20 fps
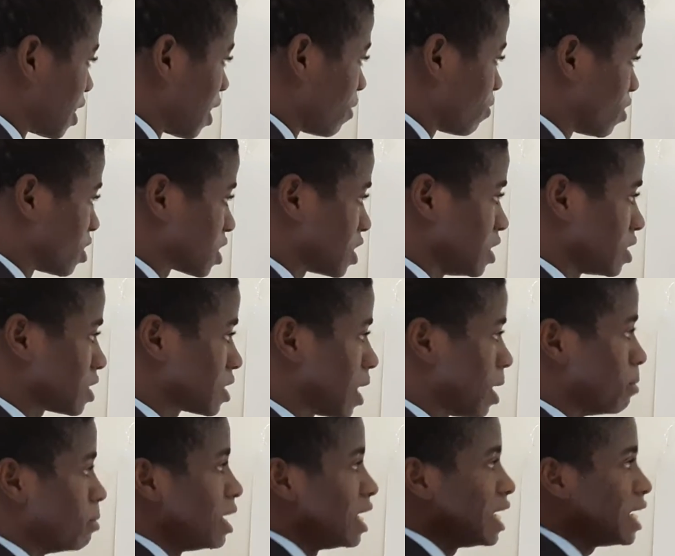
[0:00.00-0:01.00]
nervous
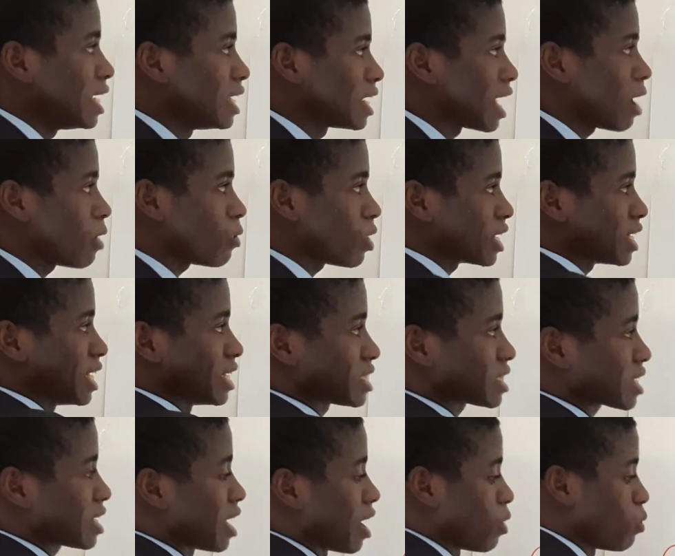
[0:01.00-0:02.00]
system. In our
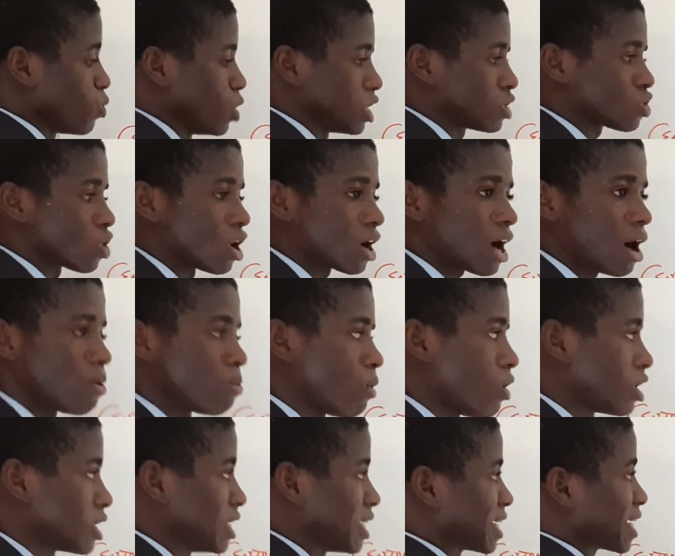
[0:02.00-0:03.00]
next class, we talk
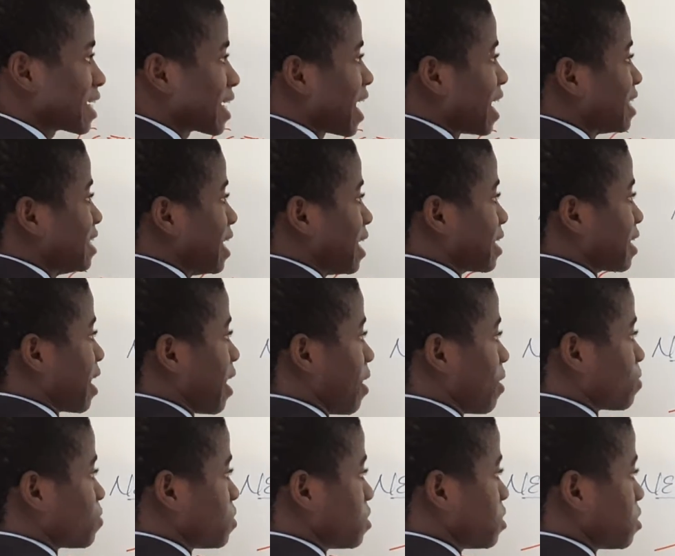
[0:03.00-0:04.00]
about the cranial
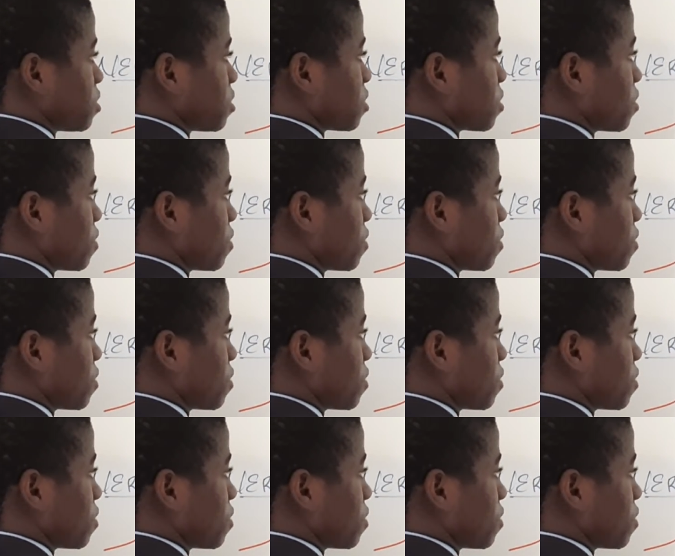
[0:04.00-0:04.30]
nerves.